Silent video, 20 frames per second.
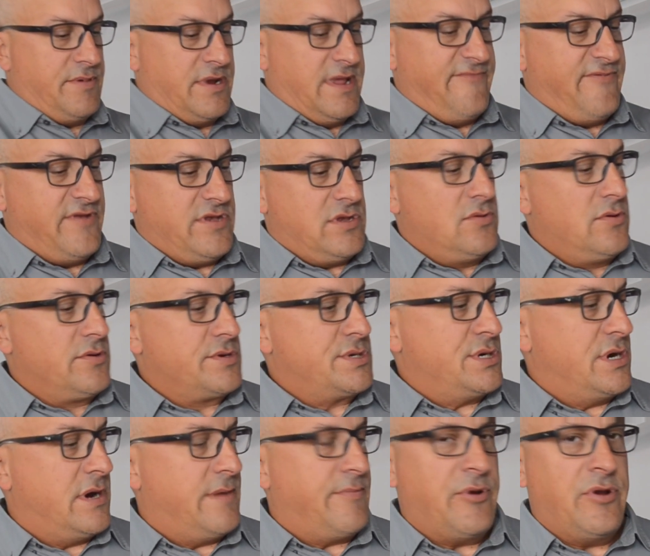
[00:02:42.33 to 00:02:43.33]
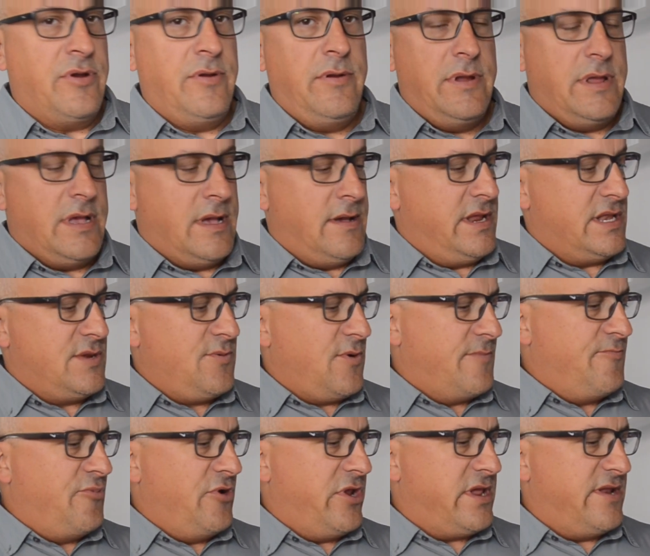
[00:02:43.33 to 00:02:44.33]
knife and tool sharpener. It's
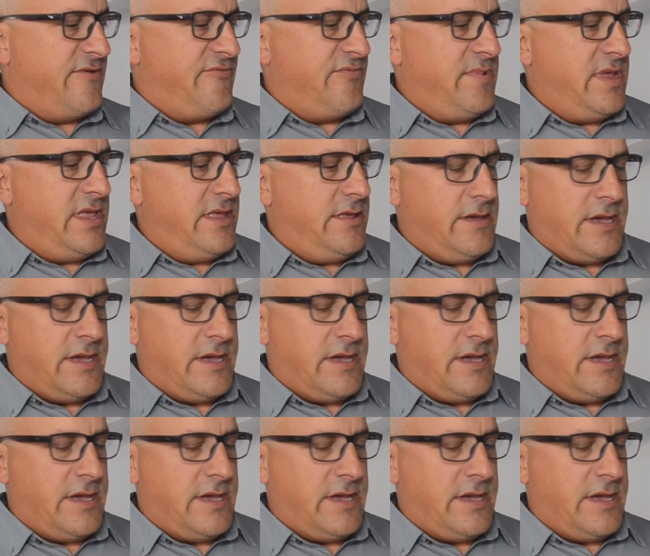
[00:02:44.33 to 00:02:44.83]
worked pretty good for me.